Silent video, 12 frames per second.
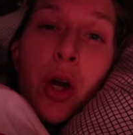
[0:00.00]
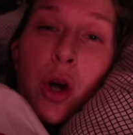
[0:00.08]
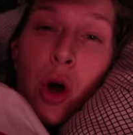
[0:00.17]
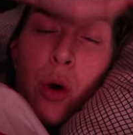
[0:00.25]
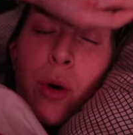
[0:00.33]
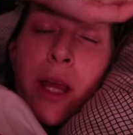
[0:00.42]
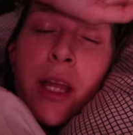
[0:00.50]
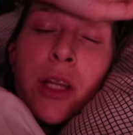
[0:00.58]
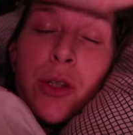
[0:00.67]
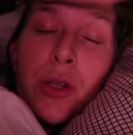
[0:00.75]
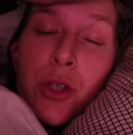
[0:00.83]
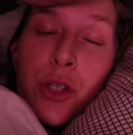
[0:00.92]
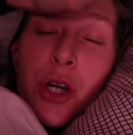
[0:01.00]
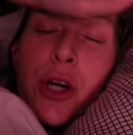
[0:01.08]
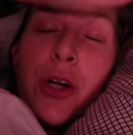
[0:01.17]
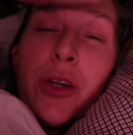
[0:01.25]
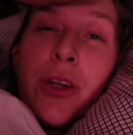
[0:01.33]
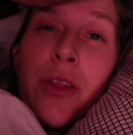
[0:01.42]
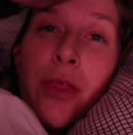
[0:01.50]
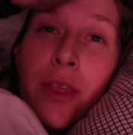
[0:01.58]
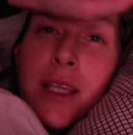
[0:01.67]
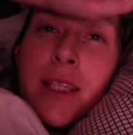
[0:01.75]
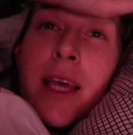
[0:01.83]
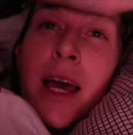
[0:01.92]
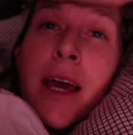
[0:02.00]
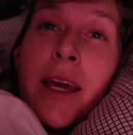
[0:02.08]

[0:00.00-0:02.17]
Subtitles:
going to turn this